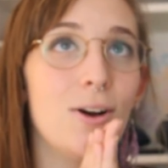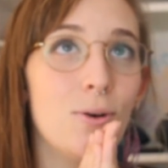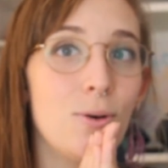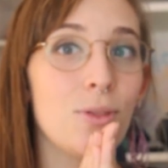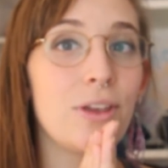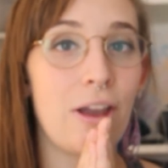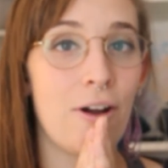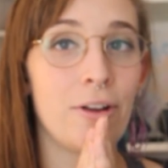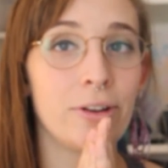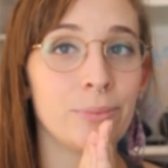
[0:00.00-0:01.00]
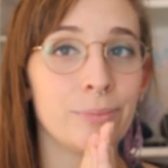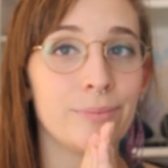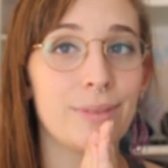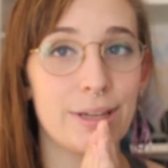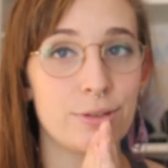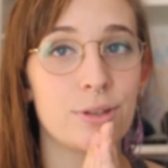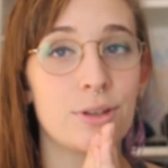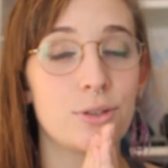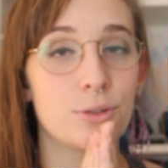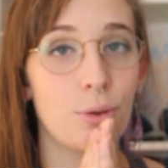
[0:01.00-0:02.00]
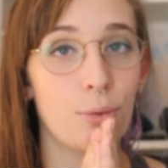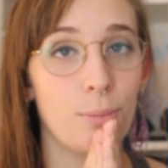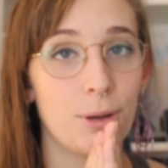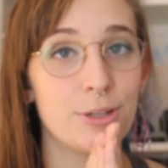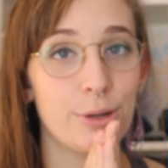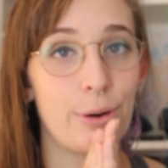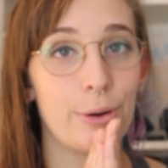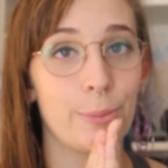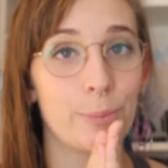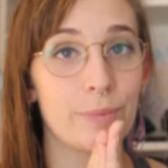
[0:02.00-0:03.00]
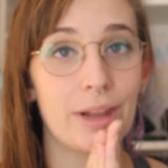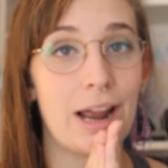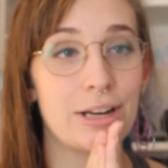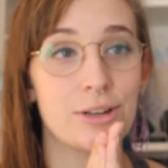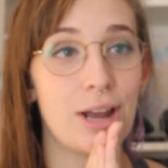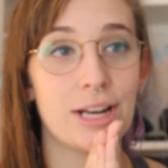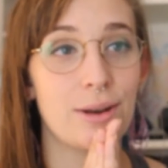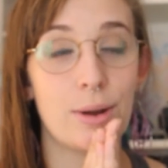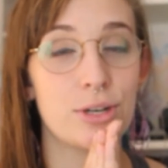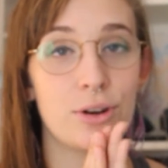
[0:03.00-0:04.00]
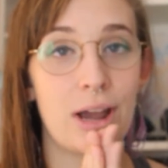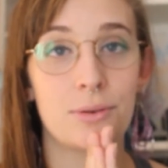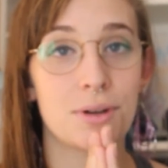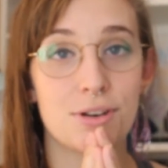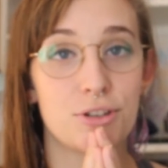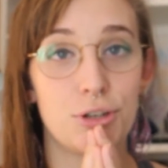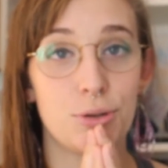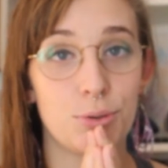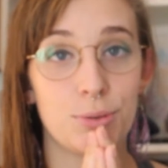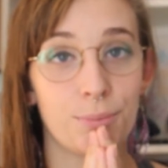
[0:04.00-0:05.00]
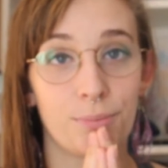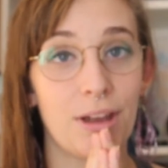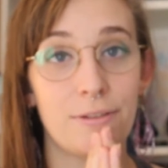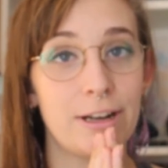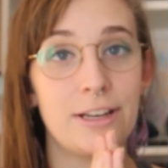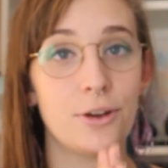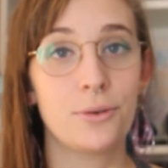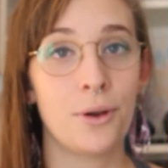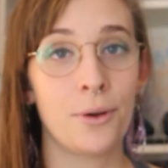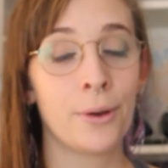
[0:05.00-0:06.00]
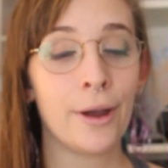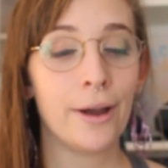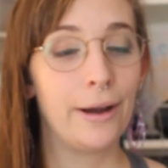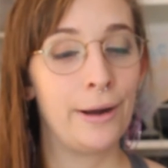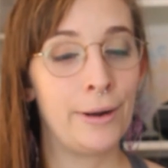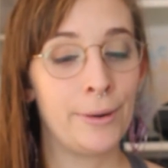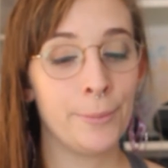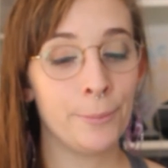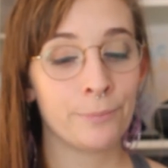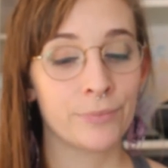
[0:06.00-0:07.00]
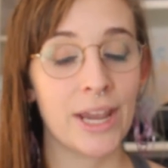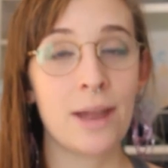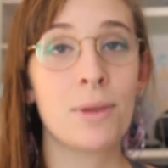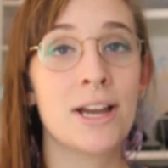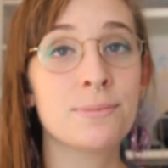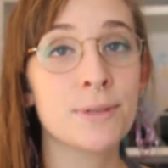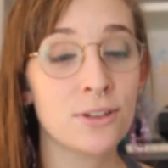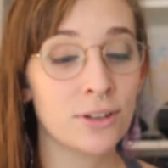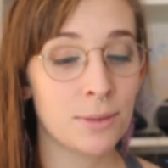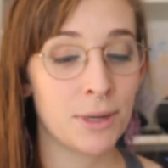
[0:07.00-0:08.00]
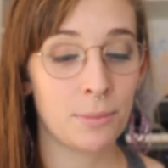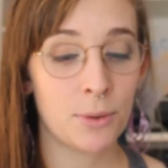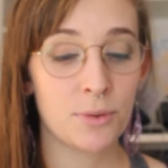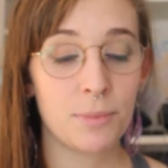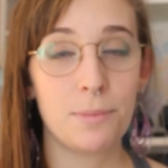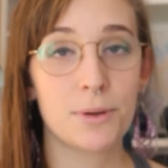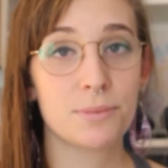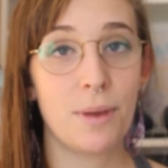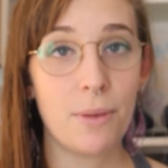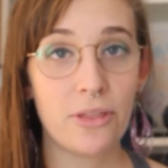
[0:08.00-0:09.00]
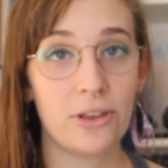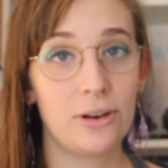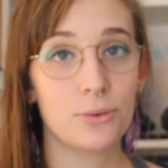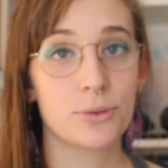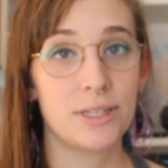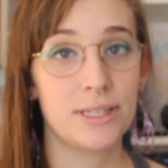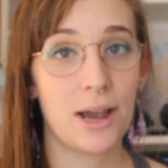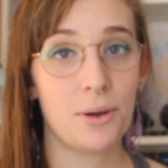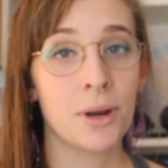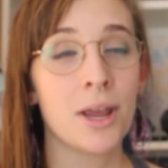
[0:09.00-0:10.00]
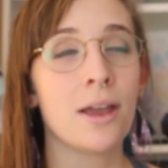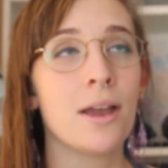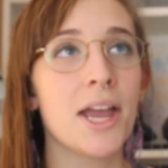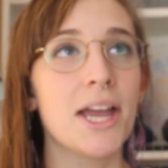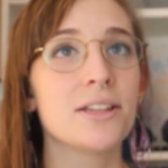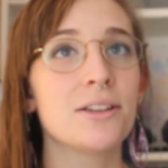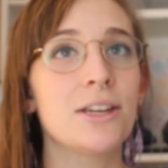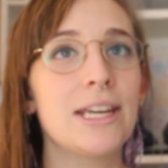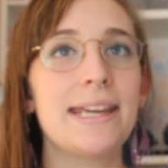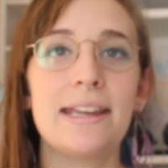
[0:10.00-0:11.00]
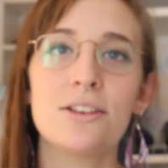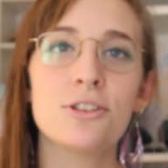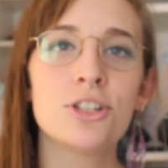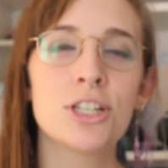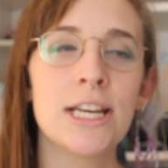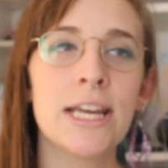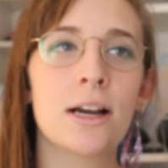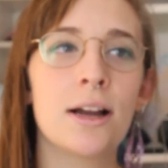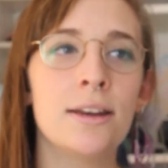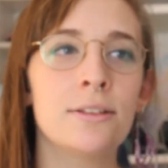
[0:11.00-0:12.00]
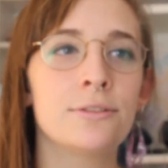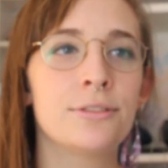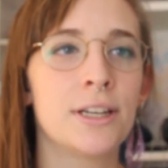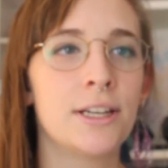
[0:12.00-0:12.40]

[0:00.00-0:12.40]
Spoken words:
all the yarn. There's so much yarn. I don't know how I'm going to choose. I really don't know. And my husband's not going to be coming with me because my mother-in-law's in town, and he usually kind of